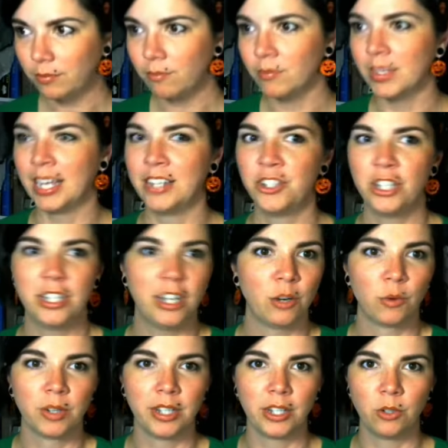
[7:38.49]
and she did a
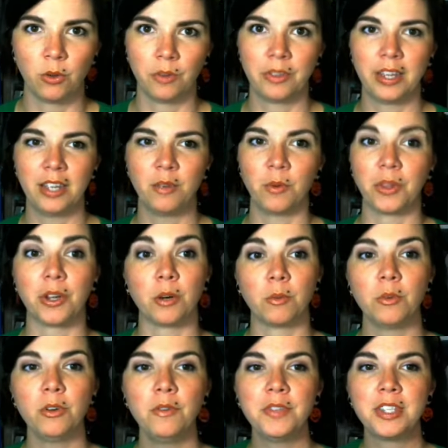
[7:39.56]
really cool thing with her
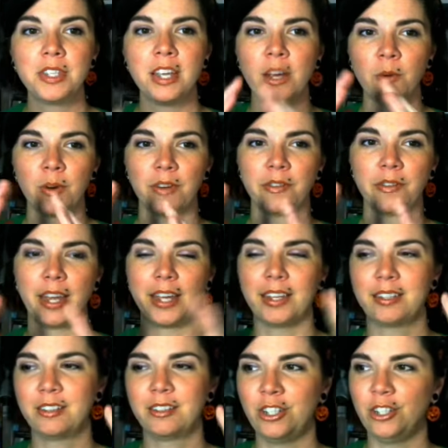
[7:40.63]
roofs, where it was like
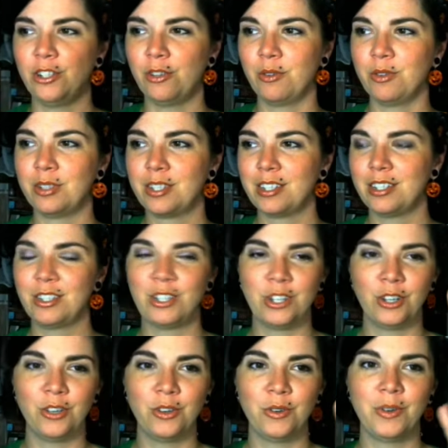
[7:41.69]
she used
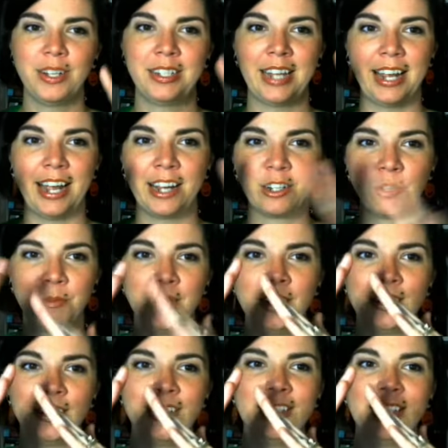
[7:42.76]
2 diagonal
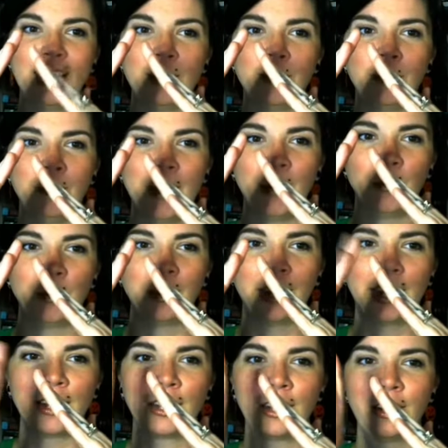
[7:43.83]
pieces and made one
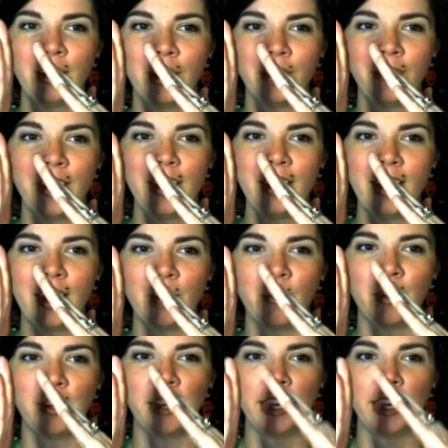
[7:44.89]
like curve in and one like